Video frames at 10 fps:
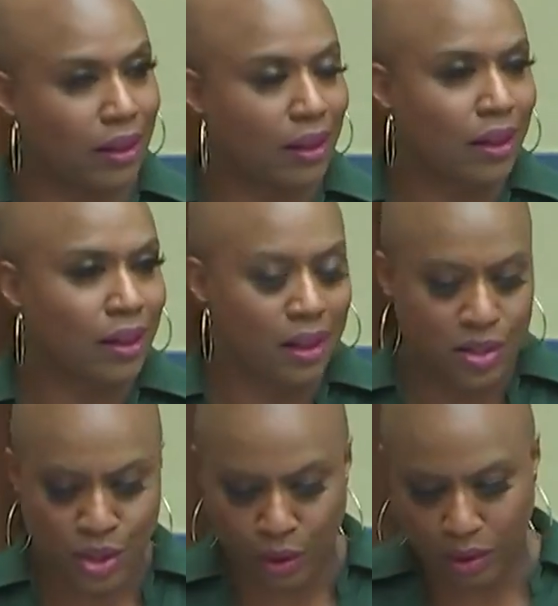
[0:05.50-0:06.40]
it
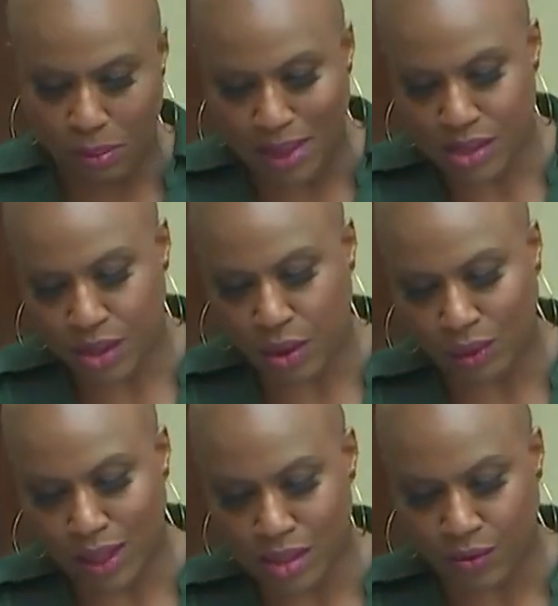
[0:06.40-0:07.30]
certainly makes it no
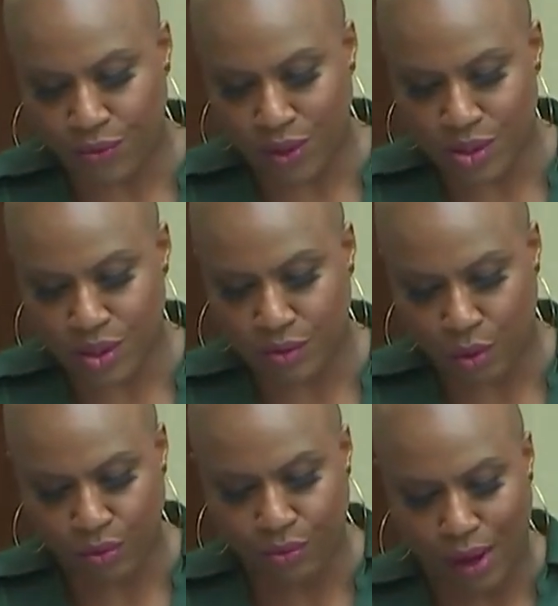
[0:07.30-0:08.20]
less offensive
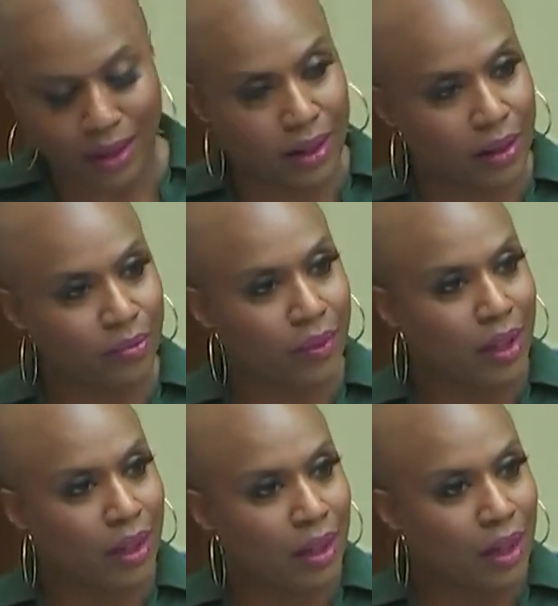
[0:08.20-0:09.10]
or frightening.
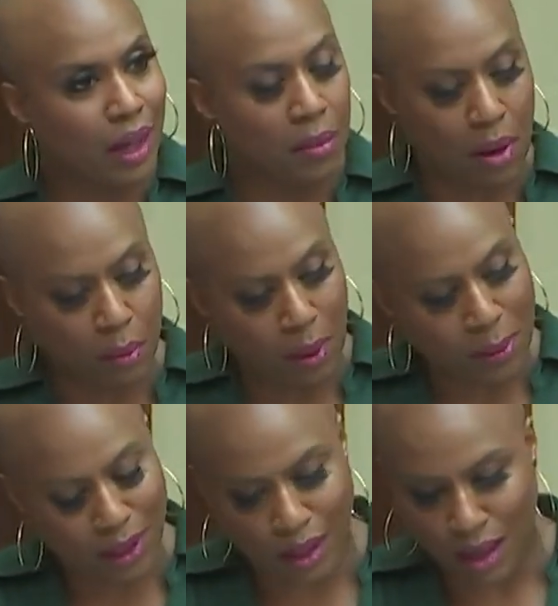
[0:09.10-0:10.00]
My
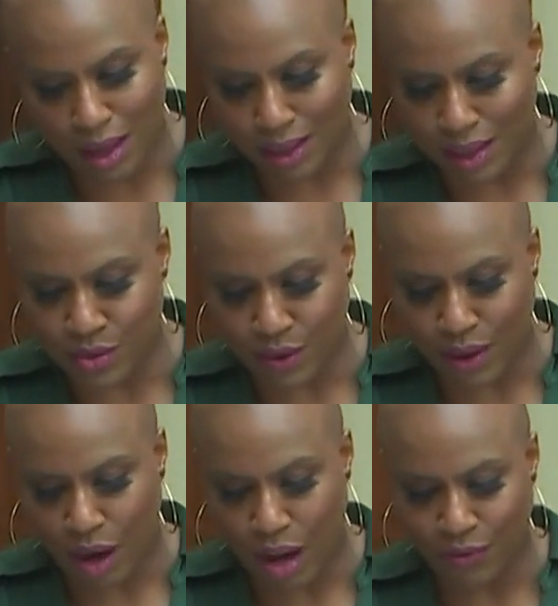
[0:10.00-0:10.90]
Republican colleagues
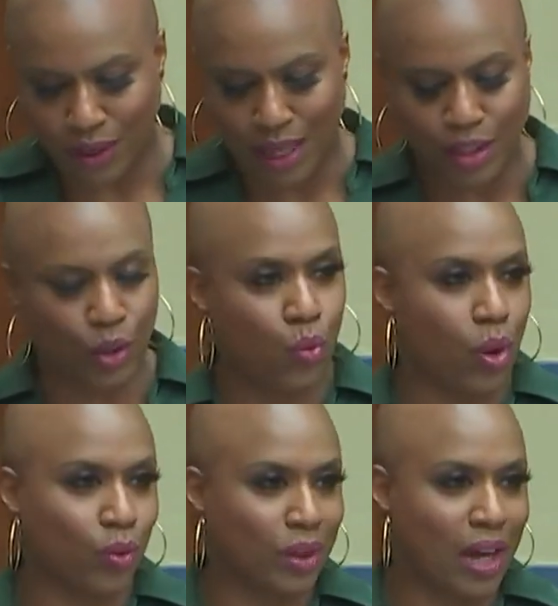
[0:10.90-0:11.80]
very often like to
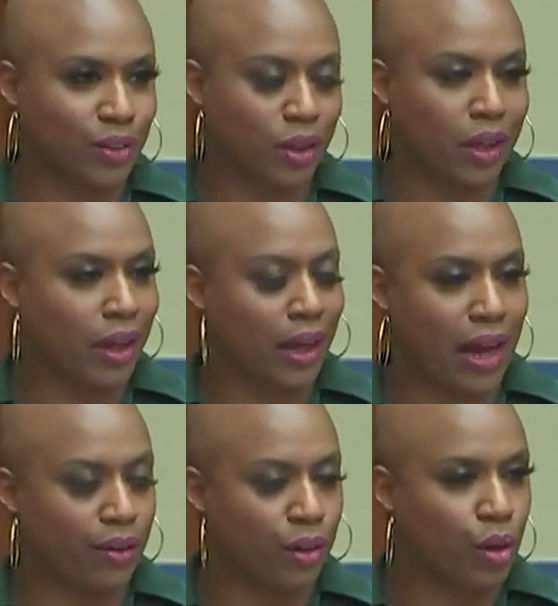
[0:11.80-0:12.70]
quote Dr. King, I
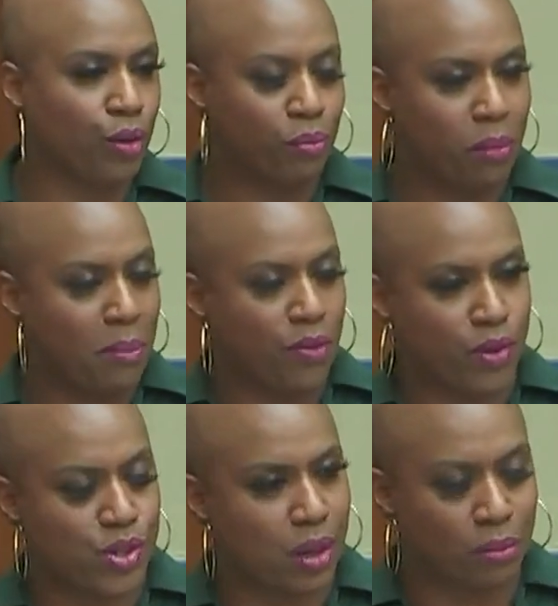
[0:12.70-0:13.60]
don't know, maybe for
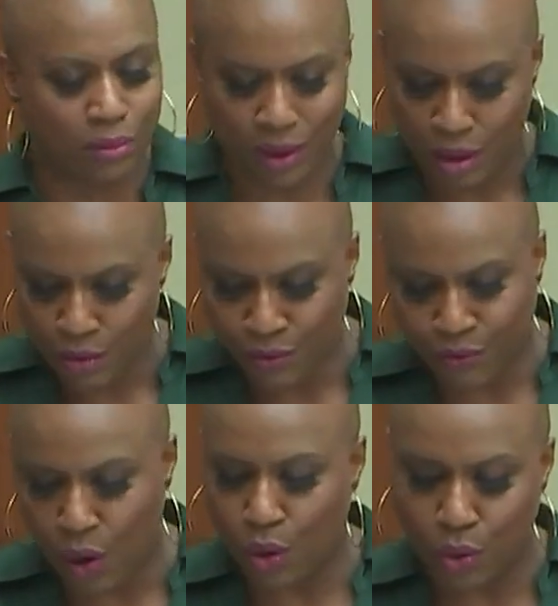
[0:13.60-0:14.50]
some
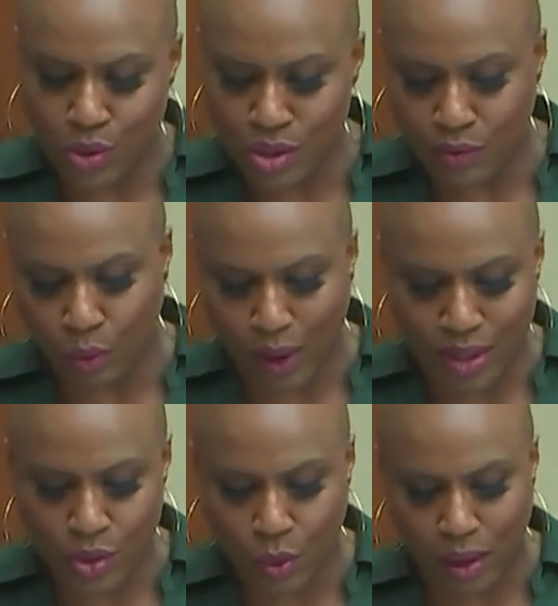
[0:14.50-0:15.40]
faux civil
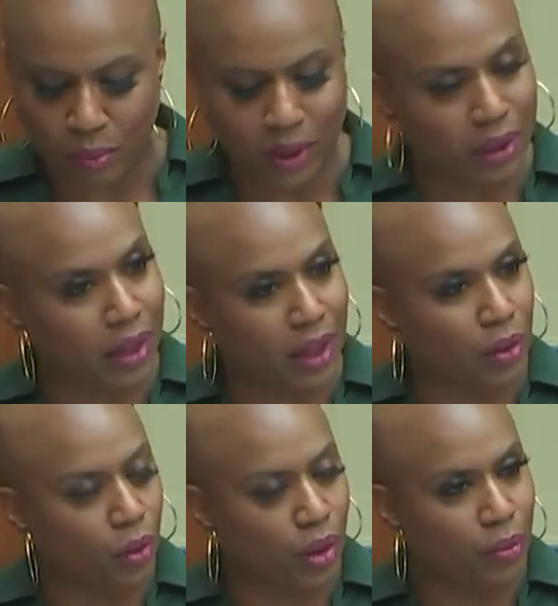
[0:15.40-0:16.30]
rights credibility
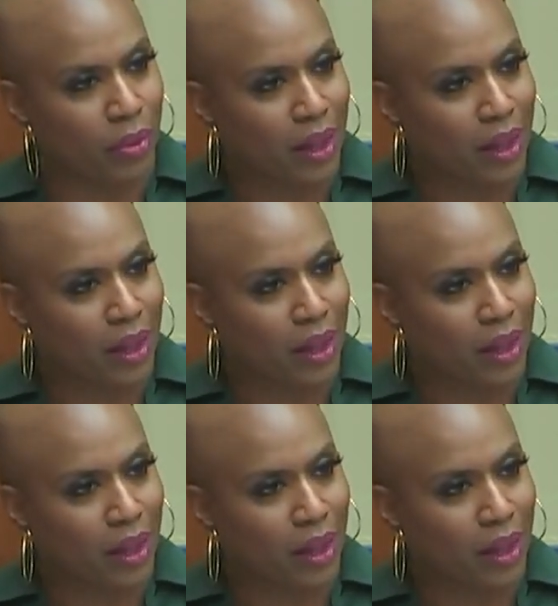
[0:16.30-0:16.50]
or